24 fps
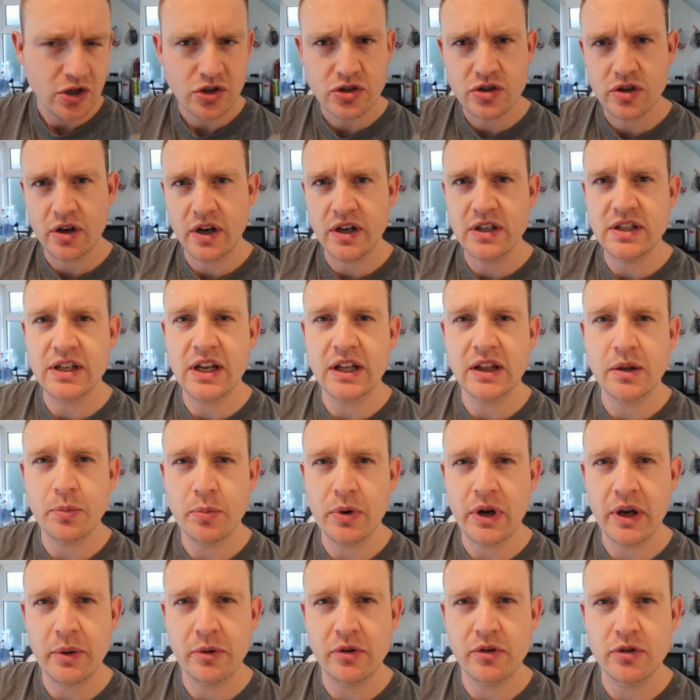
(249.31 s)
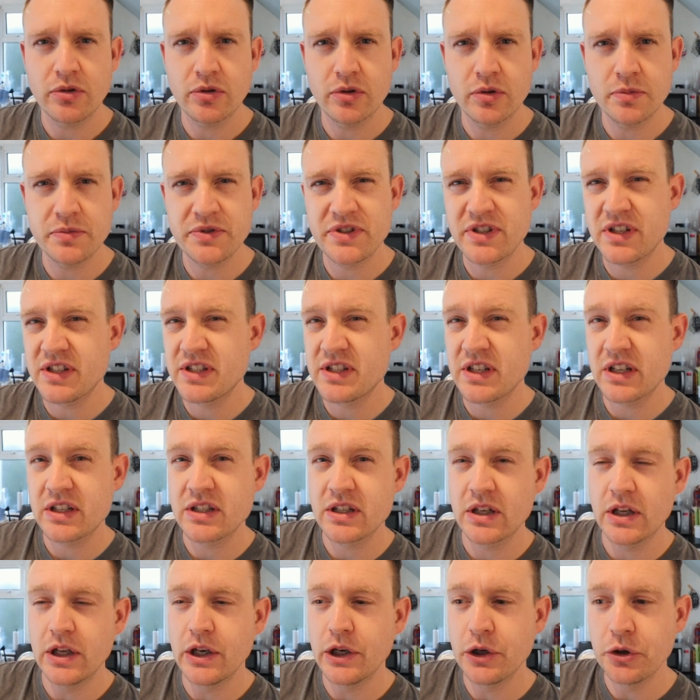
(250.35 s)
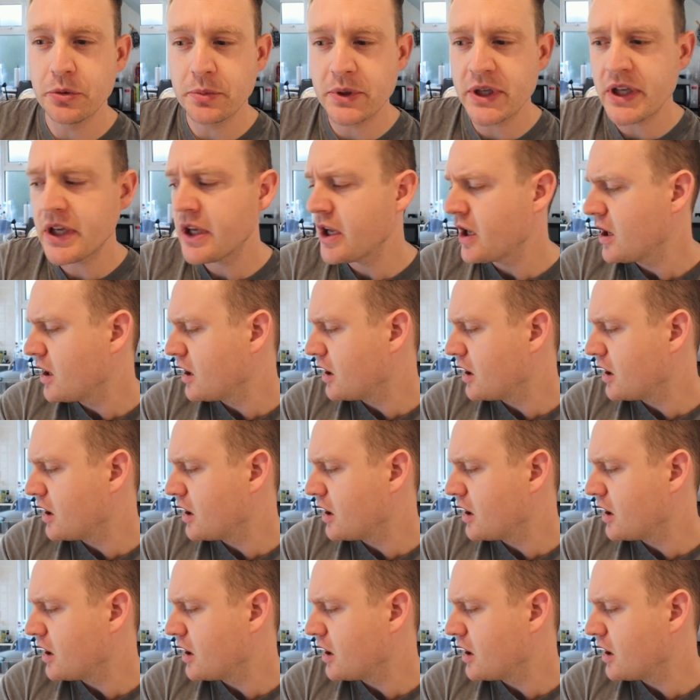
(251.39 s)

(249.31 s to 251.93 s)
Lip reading: trying to get the breadcrumbs to stick to halloumi.